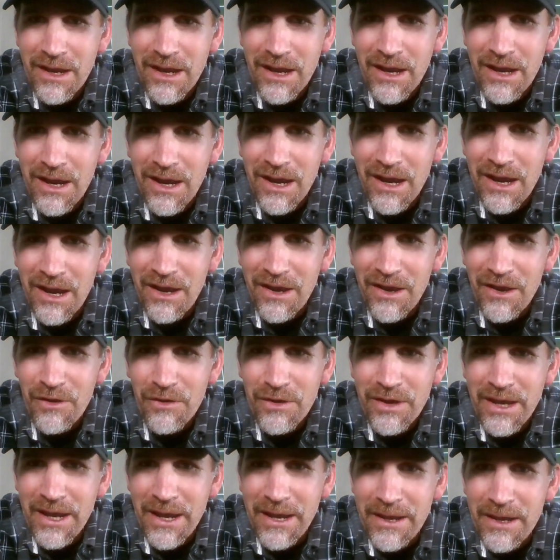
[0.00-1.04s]
Uh,
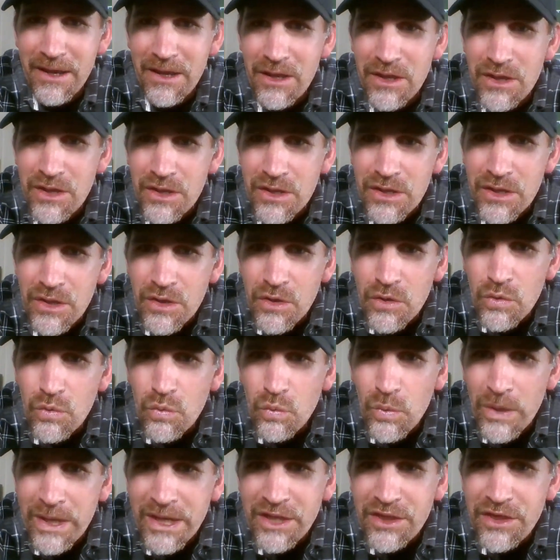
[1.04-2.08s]
okay
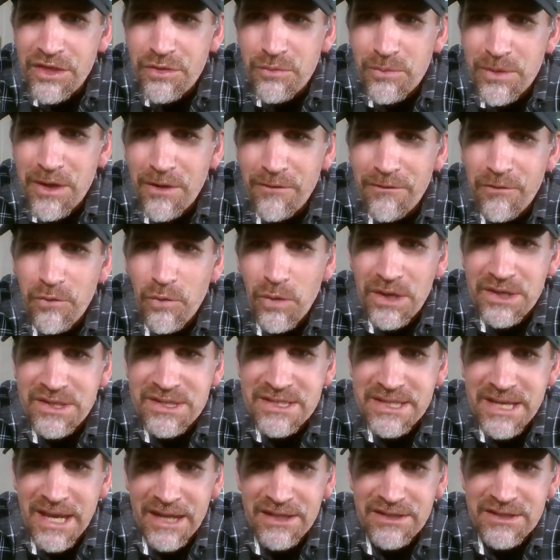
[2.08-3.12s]
win in three or four
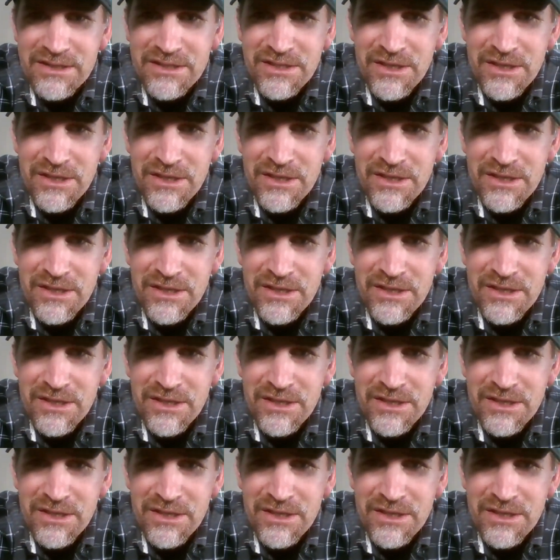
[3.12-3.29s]
sets.